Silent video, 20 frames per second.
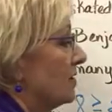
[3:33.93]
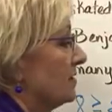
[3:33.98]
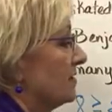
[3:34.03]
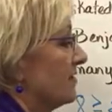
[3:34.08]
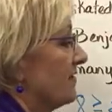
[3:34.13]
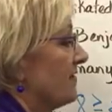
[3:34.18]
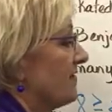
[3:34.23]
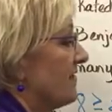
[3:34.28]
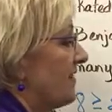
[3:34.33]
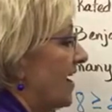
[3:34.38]

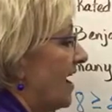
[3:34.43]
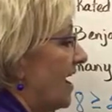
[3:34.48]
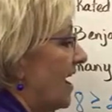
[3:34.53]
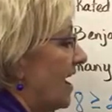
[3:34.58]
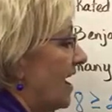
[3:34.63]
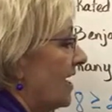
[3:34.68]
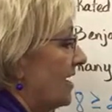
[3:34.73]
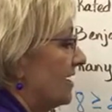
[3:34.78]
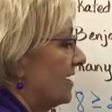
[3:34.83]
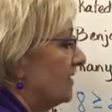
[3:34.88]

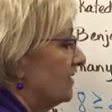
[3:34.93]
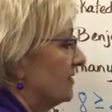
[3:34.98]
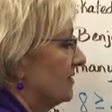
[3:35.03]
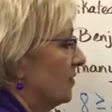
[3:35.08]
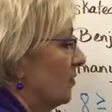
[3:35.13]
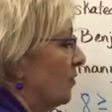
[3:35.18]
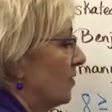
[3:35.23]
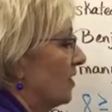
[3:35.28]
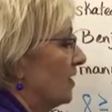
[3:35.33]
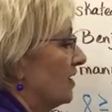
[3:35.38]
divide.
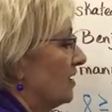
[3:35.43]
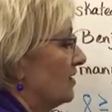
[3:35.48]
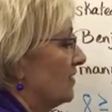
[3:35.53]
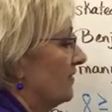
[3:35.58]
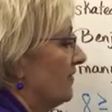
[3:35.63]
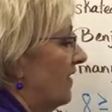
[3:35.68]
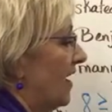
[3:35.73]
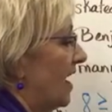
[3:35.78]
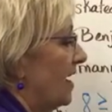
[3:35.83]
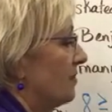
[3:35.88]
So we're going to
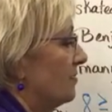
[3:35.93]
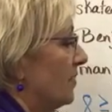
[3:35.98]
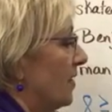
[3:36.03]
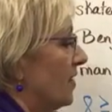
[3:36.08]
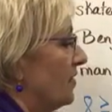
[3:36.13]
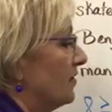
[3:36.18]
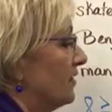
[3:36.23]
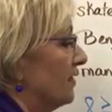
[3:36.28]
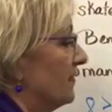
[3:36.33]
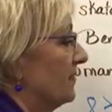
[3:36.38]
divide
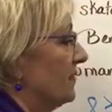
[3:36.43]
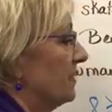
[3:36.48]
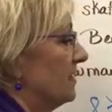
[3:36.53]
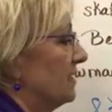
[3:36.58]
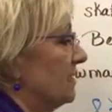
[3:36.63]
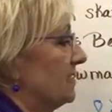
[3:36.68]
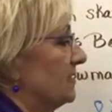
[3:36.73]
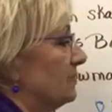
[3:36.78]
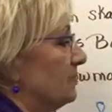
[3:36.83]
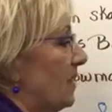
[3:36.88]
both of
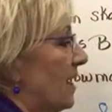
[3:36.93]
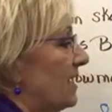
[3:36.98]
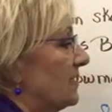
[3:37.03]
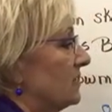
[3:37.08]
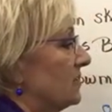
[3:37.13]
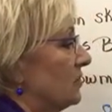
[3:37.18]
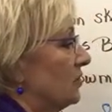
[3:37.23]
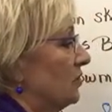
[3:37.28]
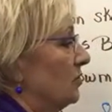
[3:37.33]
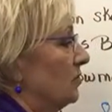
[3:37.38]
these by
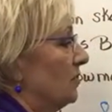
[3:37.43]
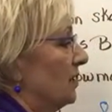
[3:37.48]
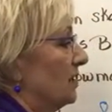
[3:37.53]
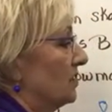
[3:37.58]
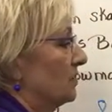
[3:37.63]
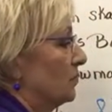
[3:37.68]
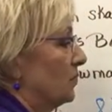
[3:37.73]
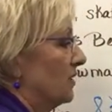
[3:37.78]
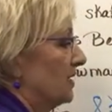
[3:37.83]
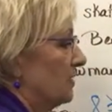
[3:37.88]
2
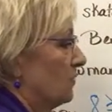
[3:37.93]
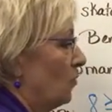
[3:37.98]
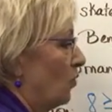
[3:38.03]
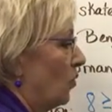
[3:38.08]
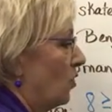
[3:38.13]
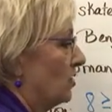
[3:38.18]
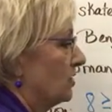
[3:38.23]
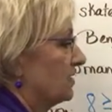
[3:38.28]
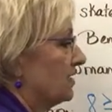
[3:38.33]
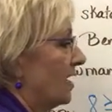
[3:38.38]
because we
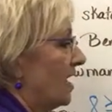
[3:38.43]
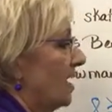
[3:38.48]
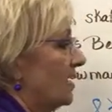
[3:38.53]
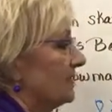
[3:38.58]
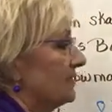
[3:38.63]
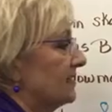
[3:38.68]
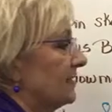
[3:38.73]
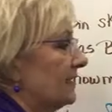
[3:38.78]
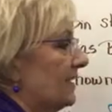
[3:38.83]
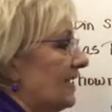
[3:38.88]
want to
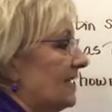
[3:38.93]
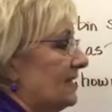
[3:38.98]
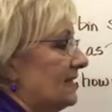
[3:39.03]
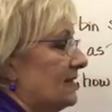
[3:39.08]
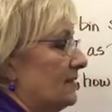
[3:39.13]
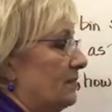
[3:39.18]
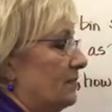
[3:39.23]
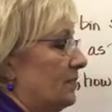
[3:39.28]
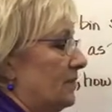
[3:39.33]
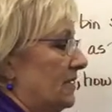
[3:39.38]
isolate
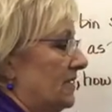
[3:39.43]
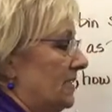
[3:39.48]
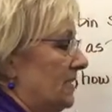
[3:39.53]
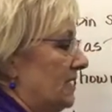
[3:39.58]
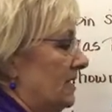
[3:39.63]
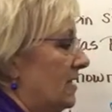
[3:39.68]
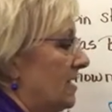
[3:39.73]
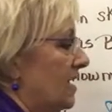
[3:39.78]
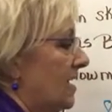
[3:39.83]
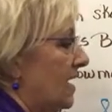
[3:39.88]
the
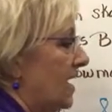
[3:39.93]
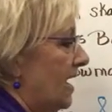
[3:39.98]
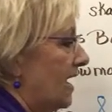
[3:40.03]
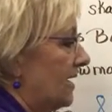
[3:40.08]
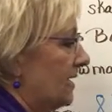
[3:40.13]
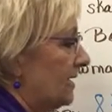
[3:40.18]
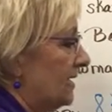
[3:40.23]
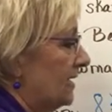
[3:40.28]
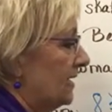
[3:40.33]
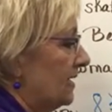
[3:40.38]
B
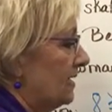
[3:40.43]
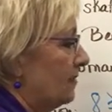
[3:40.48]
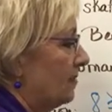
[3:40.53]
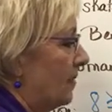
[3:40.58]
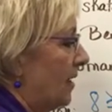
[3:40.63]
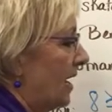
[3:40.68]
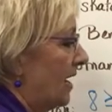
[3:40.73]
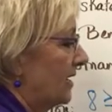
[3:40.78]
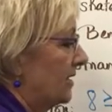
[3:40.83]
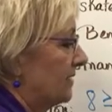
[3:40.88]
and get it
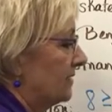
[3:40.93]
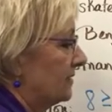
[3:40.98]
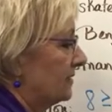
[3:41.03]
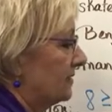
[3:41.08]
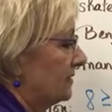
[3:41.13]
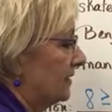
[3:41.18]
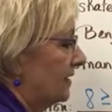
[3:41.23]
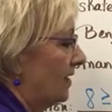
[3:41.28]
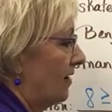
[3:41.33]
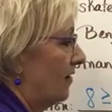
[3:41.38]
by
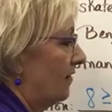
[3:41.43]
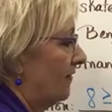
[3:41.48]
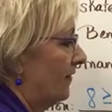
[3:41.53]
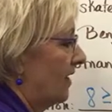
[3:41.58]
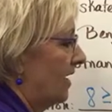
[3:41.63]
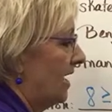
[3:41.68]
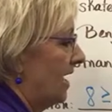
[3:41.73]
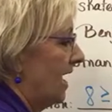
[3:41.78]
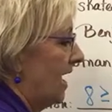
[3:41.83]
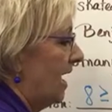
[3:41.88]
itself.
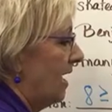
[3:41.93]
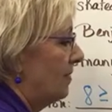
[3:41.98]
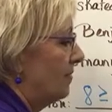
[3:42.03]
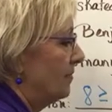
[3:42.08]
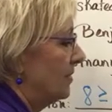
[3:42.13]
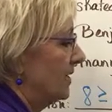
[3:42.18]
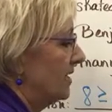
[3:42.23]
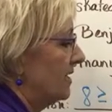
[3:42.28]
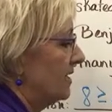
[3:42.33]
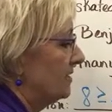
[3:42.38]
And
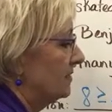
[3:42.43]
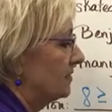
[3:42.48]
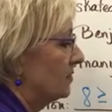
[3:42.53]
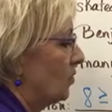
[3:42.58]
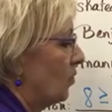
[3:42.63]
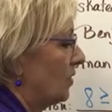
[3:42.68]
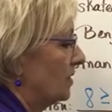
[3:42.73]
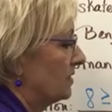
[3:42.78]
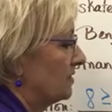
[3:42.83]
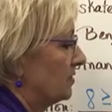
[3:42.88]
B is
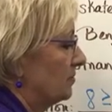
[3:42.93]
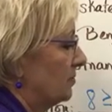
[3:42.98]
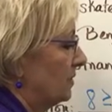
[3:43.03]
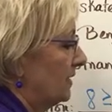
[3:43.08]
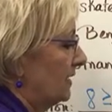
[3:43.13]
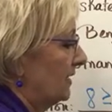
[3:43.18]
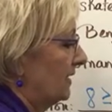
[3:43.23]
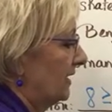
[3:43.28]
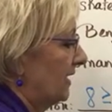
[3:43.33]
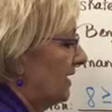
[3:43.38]
going to
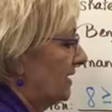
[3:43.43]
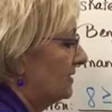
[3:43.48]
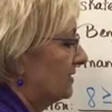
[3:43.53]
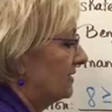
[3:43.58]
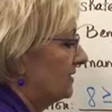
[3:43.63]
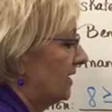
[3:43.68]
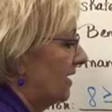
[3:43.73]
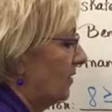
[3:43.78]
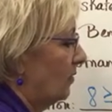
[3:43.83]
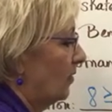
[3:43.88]
be less
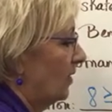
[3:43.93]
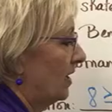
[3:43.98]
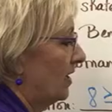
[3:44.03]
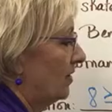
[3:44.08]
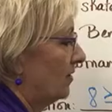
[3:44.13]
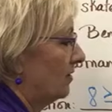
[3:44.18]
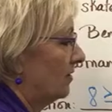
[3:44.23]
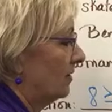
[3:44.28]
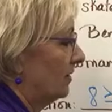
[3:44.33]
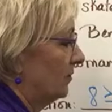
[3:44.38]
than,
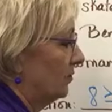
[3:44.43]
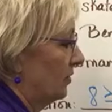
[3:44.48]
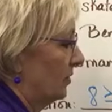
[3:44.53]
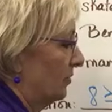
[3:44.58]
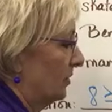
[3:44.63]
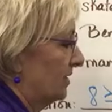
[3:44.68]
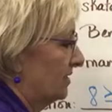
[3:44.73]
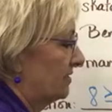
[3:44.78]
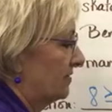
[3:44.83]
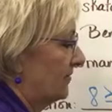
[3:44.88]
well, when
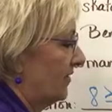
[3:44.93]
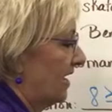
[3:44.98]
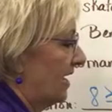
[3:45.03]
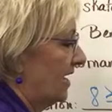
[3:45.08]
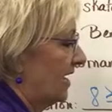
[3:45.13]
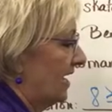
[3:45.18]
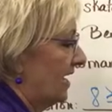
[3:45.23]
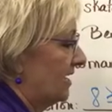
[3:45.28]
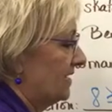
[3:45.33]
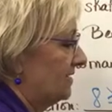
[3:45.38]
we
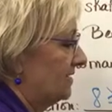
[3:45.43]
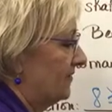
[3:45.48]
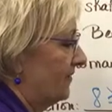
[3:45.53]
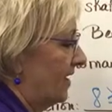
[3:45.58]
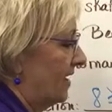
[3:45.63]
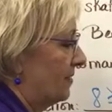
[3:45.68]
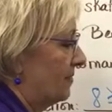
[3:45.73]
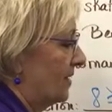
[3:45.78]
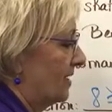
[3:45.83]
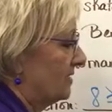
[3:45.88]
divide 8
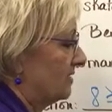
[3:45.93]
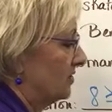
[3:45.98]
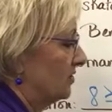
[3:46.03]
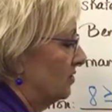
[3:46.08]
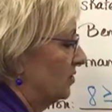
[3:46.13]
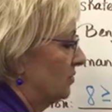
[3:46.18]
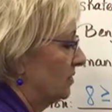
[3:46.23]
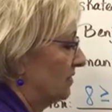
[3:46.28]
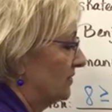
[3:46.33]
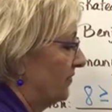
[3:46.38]
divided by
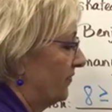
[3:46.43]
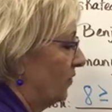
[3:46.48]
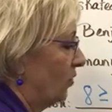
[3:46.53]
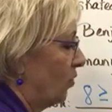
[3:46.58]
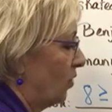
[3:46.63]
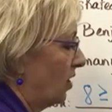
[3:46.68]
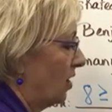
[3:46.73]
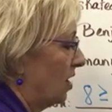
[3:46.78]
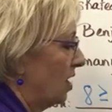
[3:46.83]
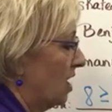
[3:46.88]
2, it's
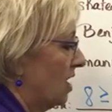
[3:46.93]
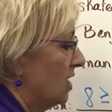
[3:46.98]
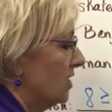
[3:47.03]
4.